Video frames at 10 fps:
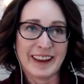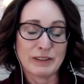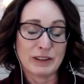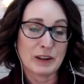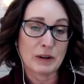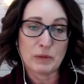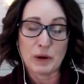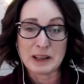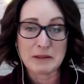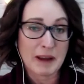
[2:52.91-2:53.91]
you know,
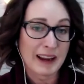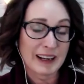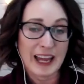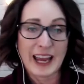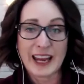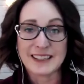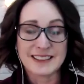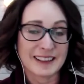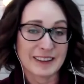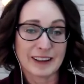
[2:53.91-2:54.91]
working back late
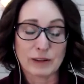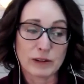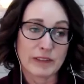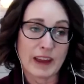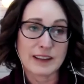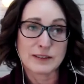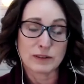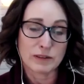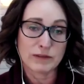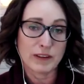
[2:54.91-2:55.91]
and all of that sort
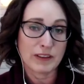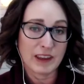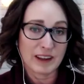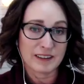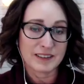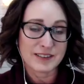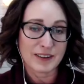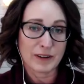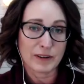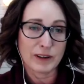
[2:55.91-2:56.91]
of thing.
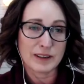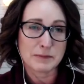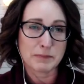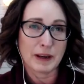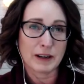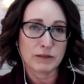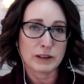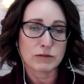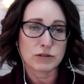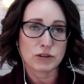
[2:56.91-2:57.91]
So it's been a
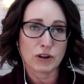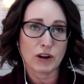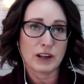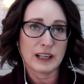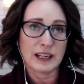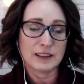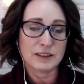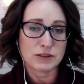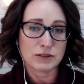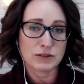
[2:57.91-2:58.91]
real journey
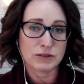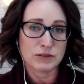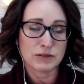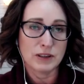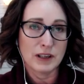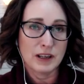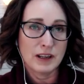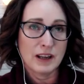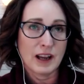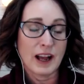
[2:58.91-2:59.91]
to
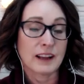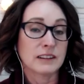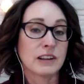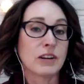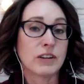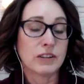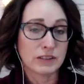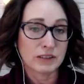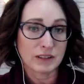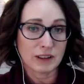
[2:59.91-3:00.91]

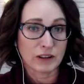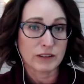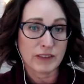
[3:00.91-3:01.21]
unlearn a lot of